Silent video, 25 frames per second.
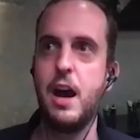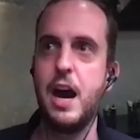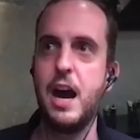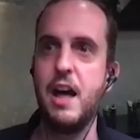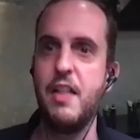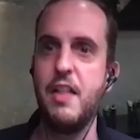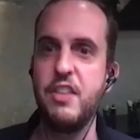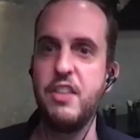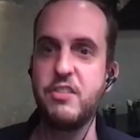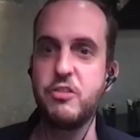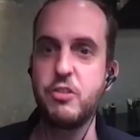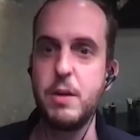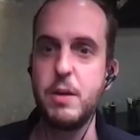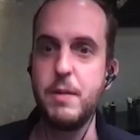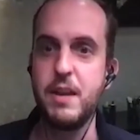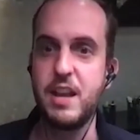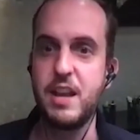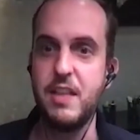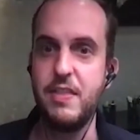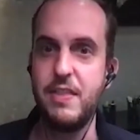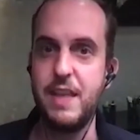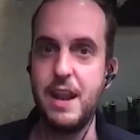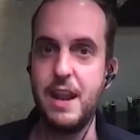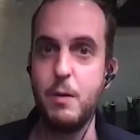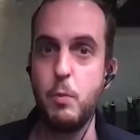the streamer can
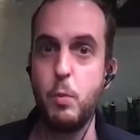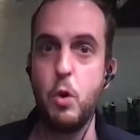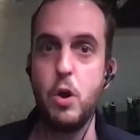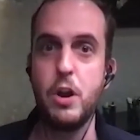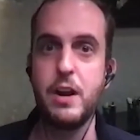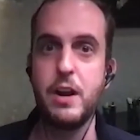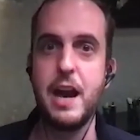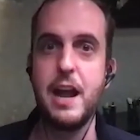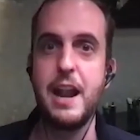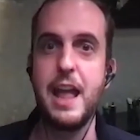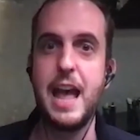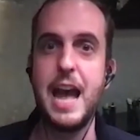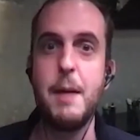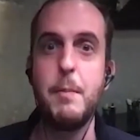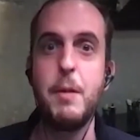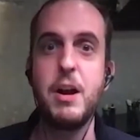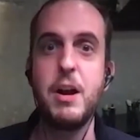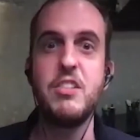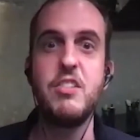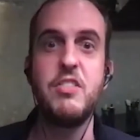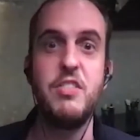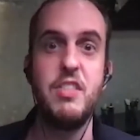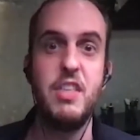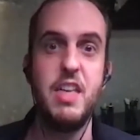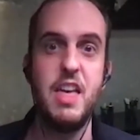then work out how much
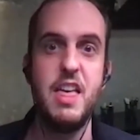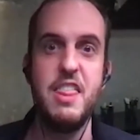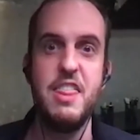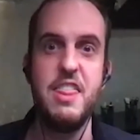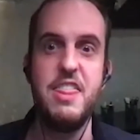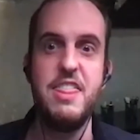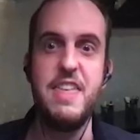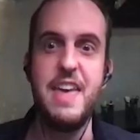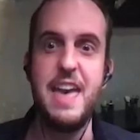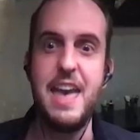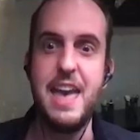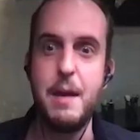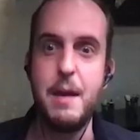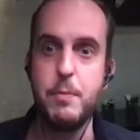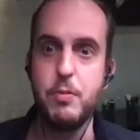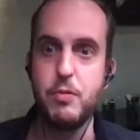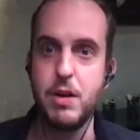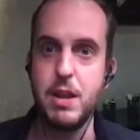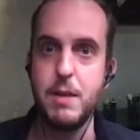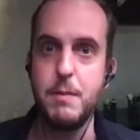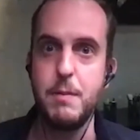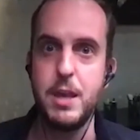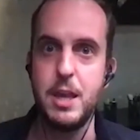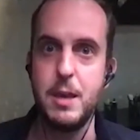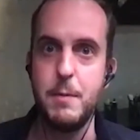their
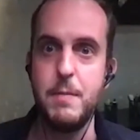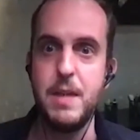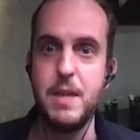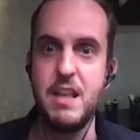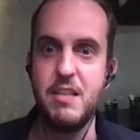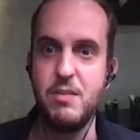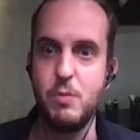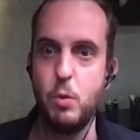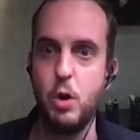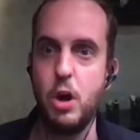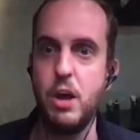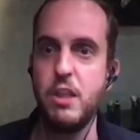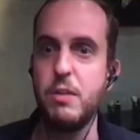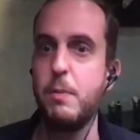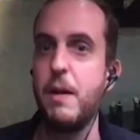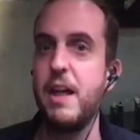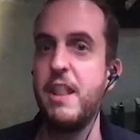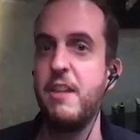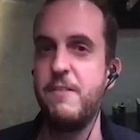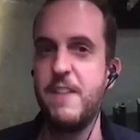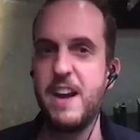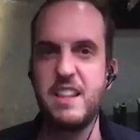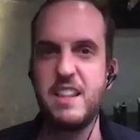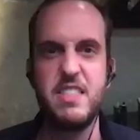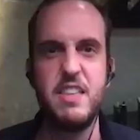premium is worth by the
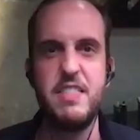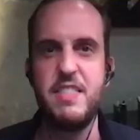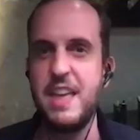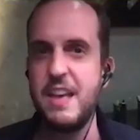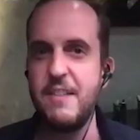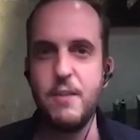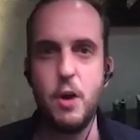fact that they've